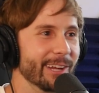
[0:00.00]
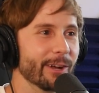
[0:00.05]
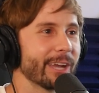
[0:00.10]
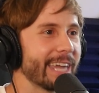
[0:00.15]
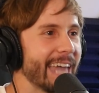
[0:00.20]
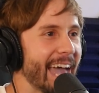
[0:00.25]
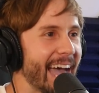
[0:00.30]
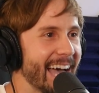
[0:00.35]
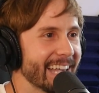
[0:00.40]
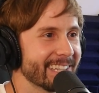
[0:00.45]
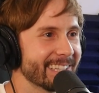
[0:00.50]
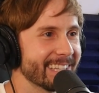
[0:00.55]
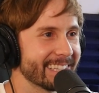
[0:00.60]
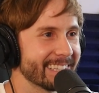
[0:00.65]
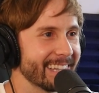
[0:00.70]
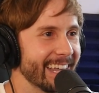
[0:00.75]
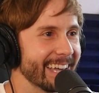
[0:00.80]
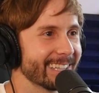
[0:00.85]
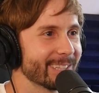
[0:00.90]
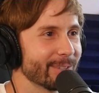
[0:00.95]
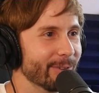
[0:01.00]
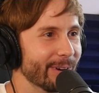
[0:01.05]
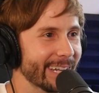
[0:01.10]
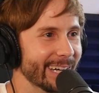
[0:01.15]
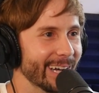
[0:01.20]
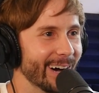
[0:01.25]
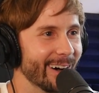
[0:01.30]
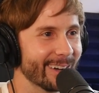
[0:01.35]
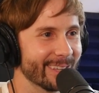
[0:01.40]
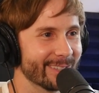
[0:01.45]
Your gas is like twenty
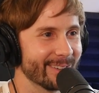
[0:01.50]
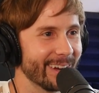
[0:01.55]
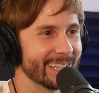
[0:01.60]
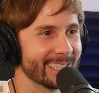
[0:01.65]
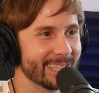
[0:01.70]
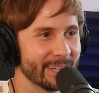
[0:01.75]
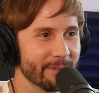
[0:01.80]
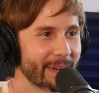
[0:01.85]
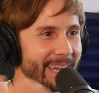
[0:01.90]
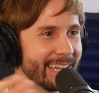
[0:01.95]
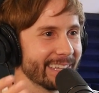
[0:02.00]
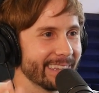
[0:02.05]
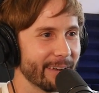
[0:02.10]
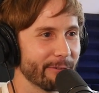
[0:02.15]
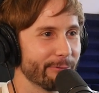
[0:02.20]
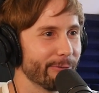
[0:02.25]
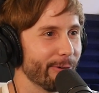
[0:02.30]
dollars, right? So you're making like